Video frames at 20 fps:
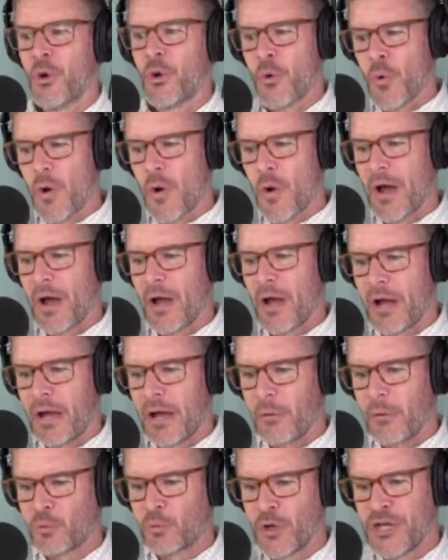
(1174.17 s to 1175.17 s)
reaching
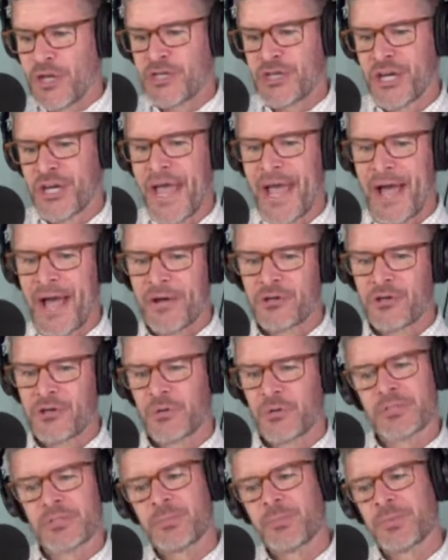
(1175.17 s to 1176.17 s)
out to a specific
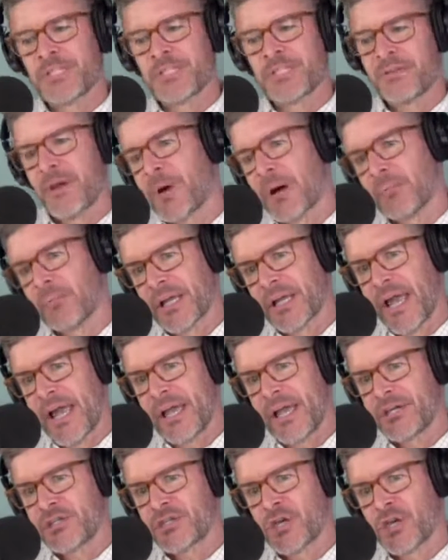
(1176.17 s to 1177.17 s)
publication or
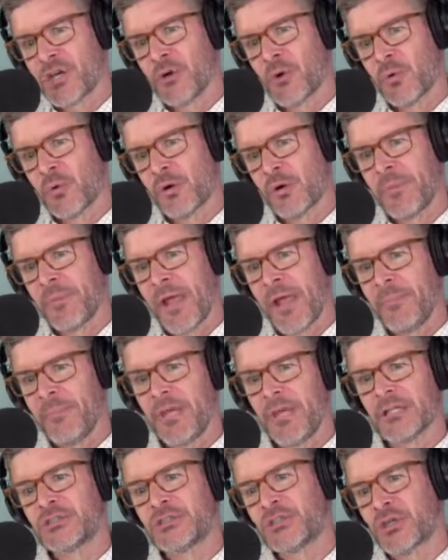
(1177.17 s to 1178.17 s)
maybe a
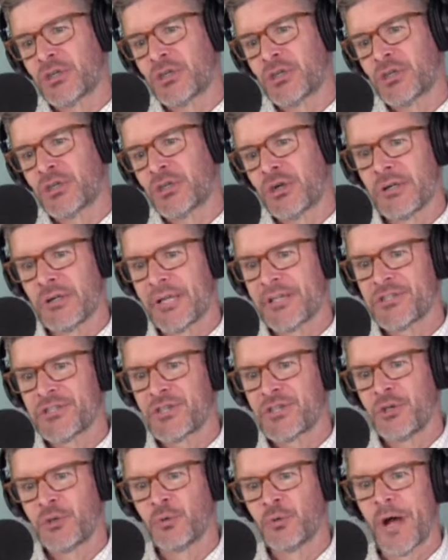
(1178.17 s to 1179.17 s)
journalist who writes for that
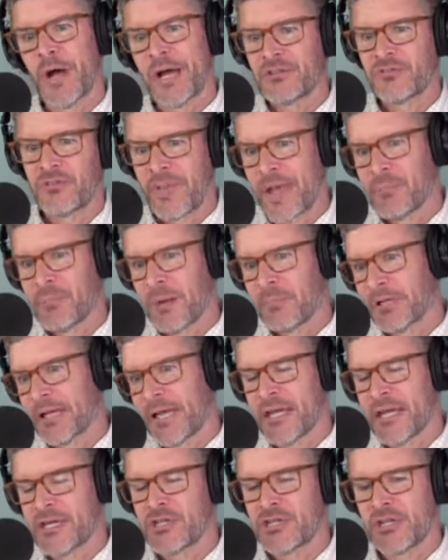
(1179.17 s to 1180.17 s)
publication.
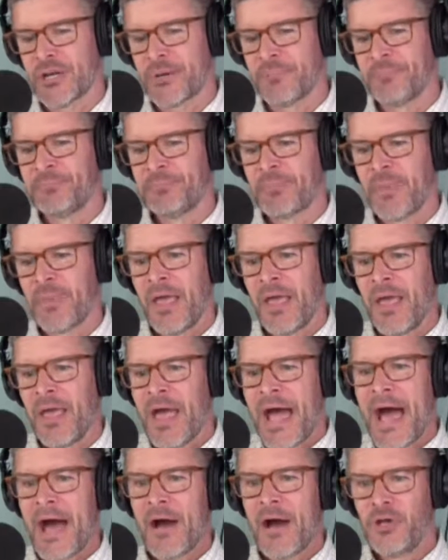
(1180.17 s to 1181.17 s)
How do you
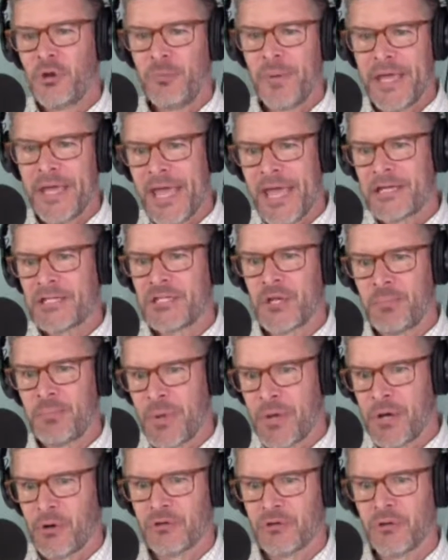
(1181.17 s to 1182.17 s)
begin to build a
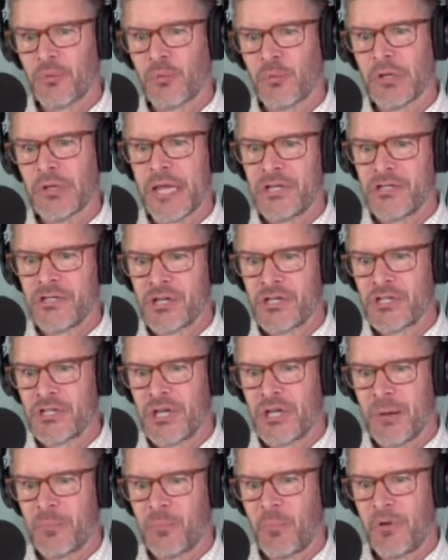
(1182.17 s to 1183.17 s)
relationship with a
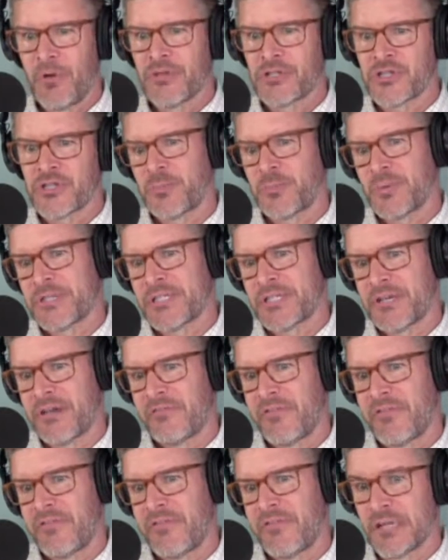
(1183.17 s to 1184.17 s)
specific
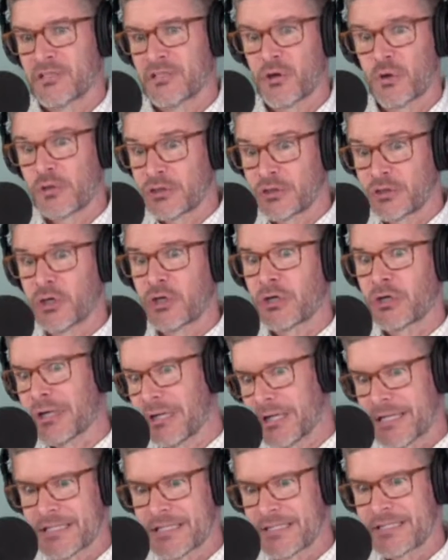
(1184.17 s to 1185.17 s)
journalist or
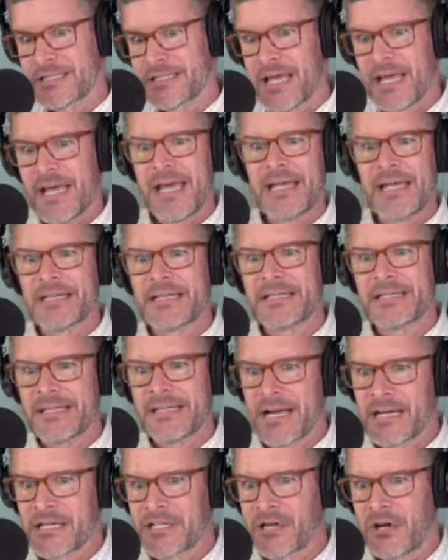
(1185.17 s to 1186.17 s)
journalists in a
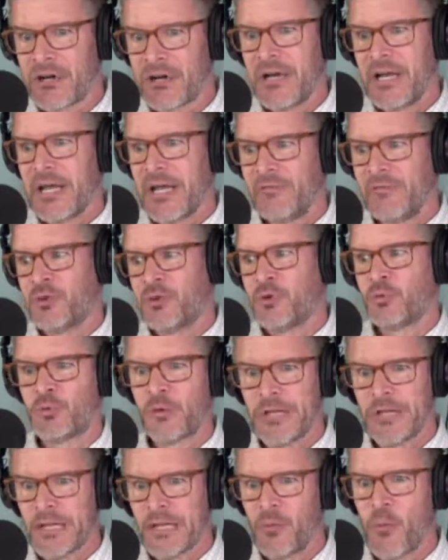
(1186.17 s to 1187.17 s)
sector if you
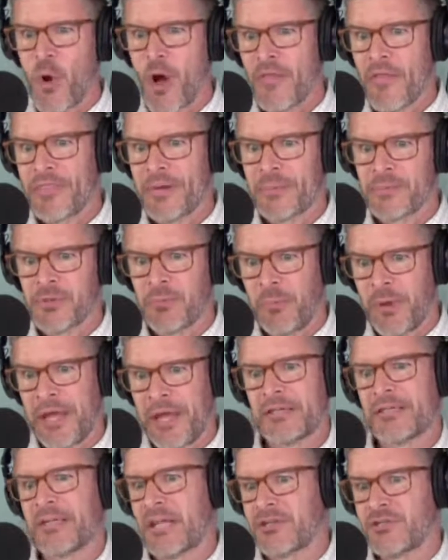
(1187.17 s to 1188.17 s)
really want them to pay
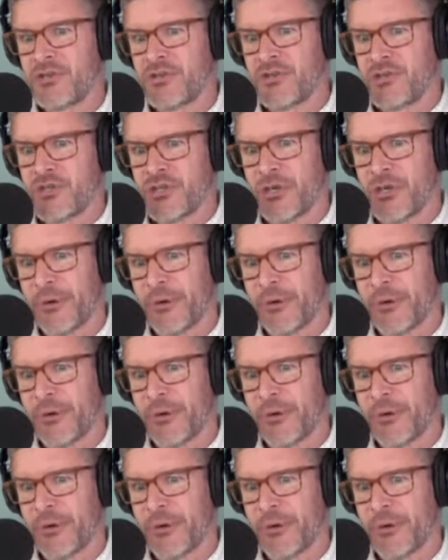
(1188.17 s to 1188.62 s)
attention to you?